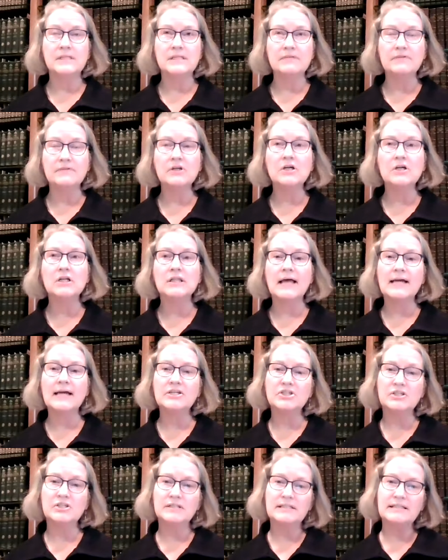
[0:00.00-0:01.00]
different
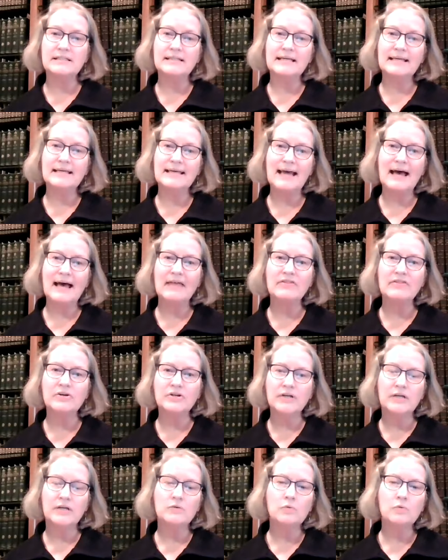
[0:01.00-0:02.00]
collections together
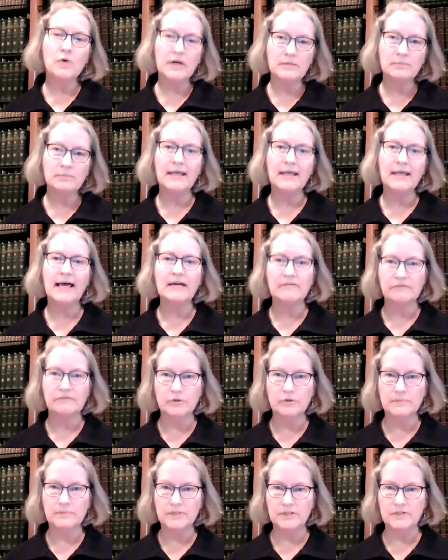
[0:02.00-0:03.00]
in one
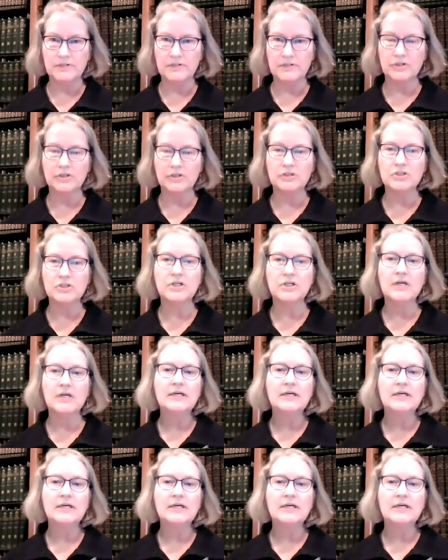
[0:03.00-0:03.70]
platform to search.